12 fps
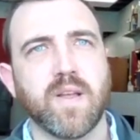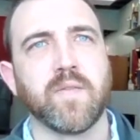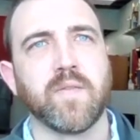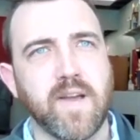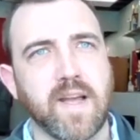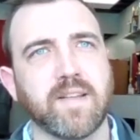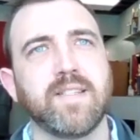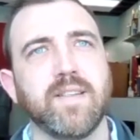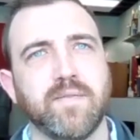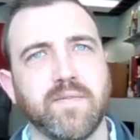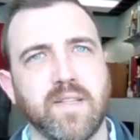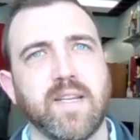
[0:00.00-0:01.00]

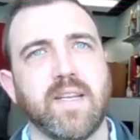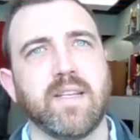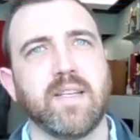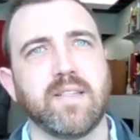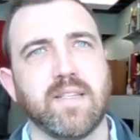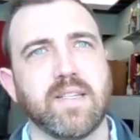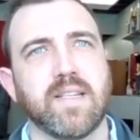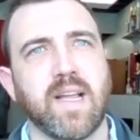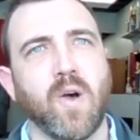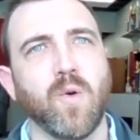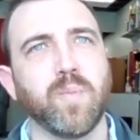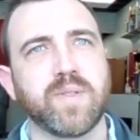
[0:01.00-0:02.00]
effectively
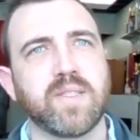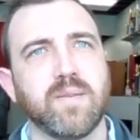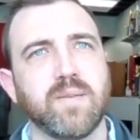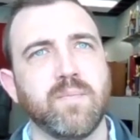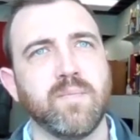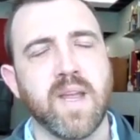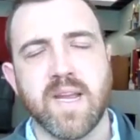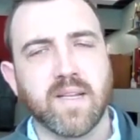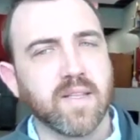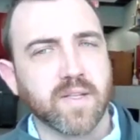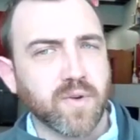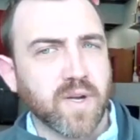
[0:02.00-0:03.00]
helped make
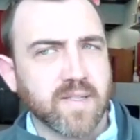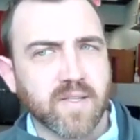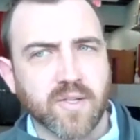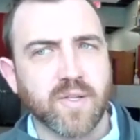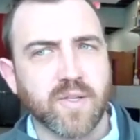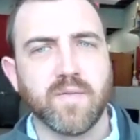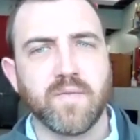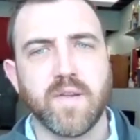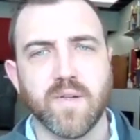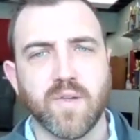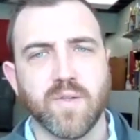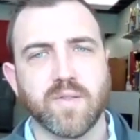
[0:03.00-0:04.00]
the transition
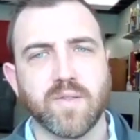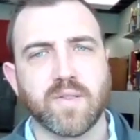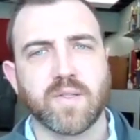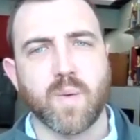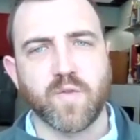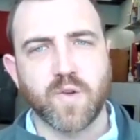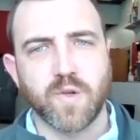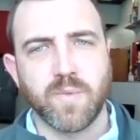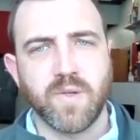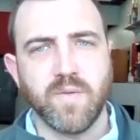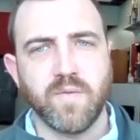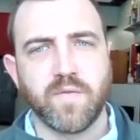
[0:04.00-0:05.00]
feel
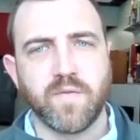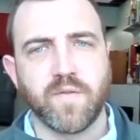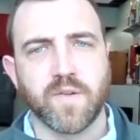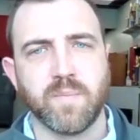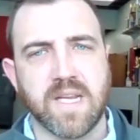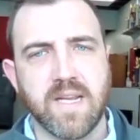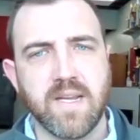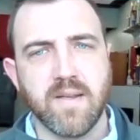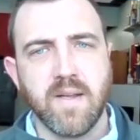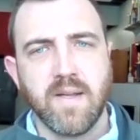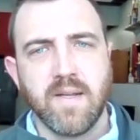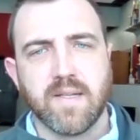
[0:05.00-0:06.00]
comfortable for me,
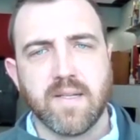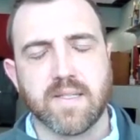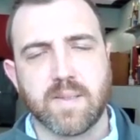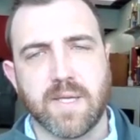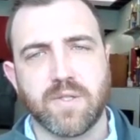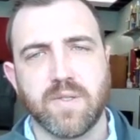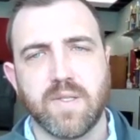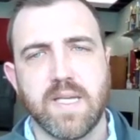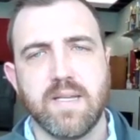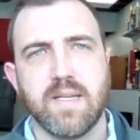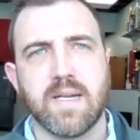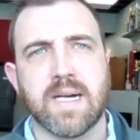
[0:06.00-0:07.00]

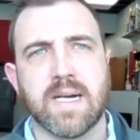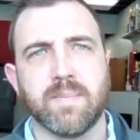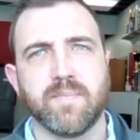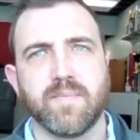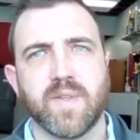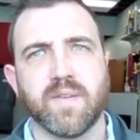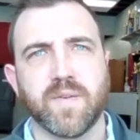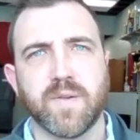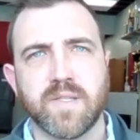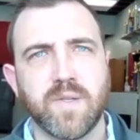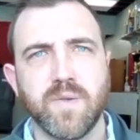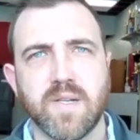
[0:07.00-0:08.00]
especially. The
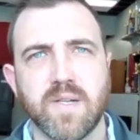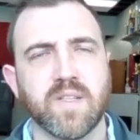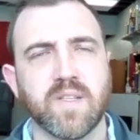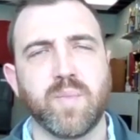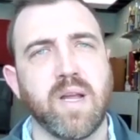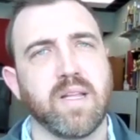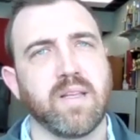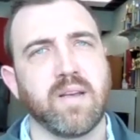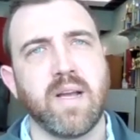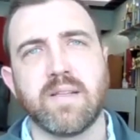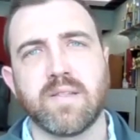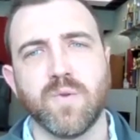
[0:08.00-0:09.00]
first 2 years of being at the
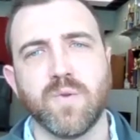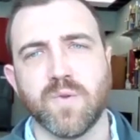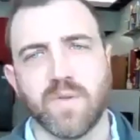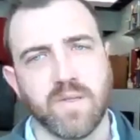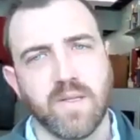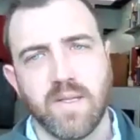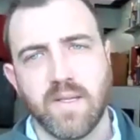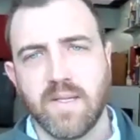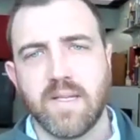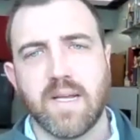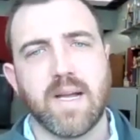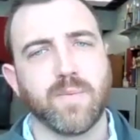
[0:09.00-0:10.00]
high school,
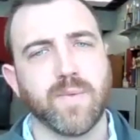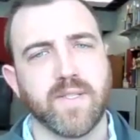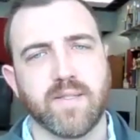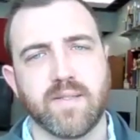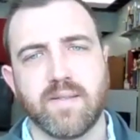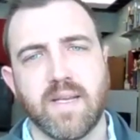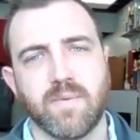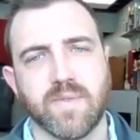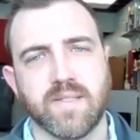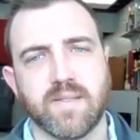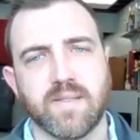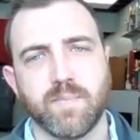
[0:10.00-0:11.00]
I
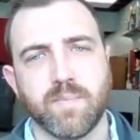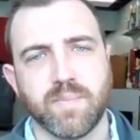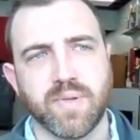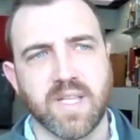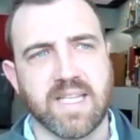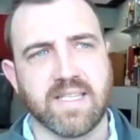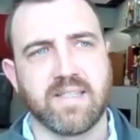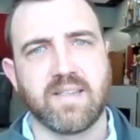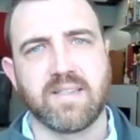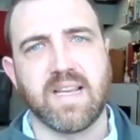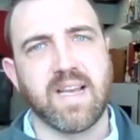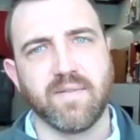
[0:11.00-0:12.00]
was
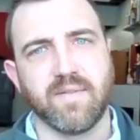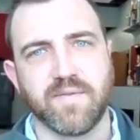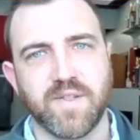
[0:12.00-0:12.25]
blessed to have